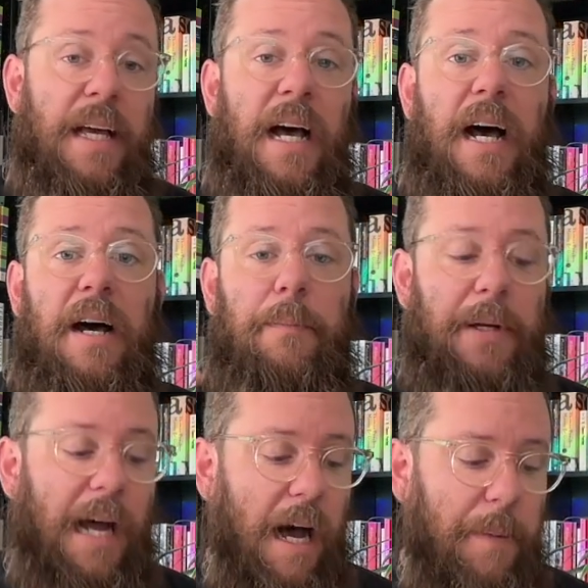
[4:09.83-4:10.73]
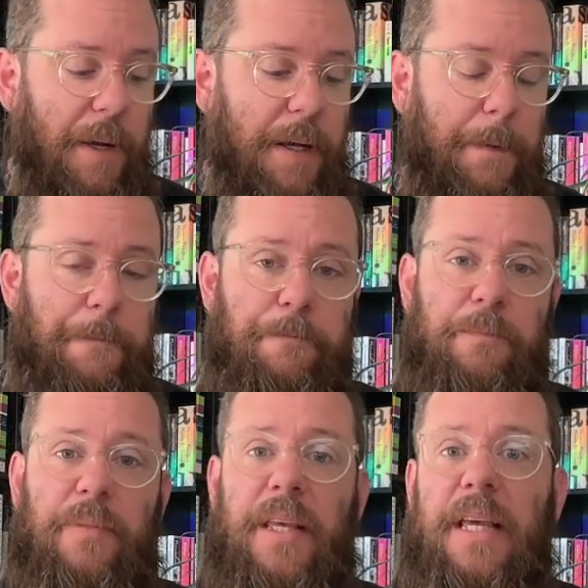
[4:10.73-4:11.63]
But Amma
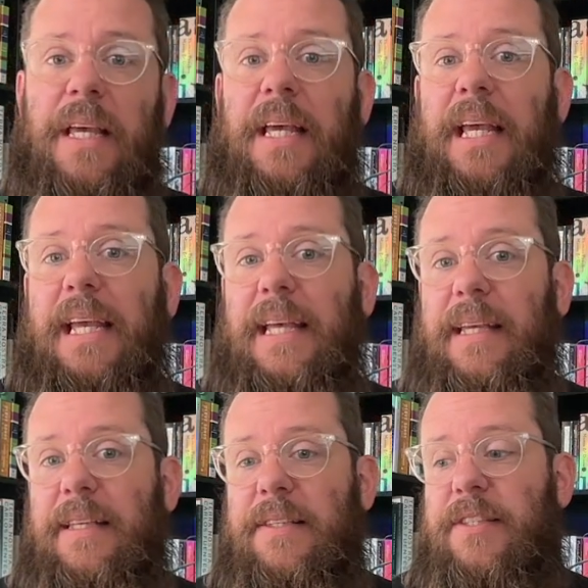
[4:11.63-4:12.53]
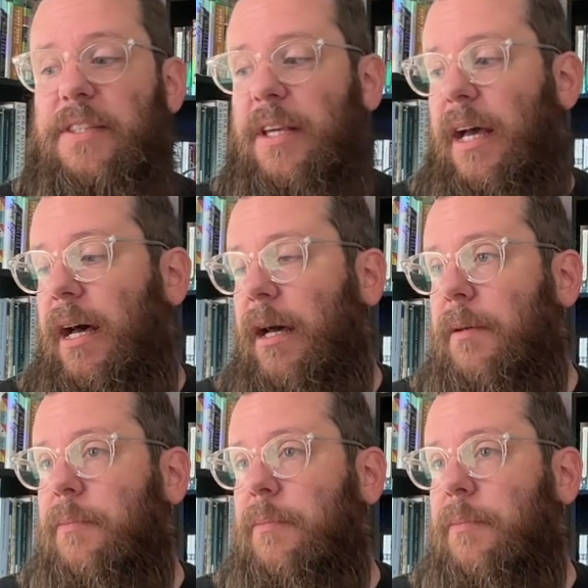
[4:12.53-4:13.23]
is a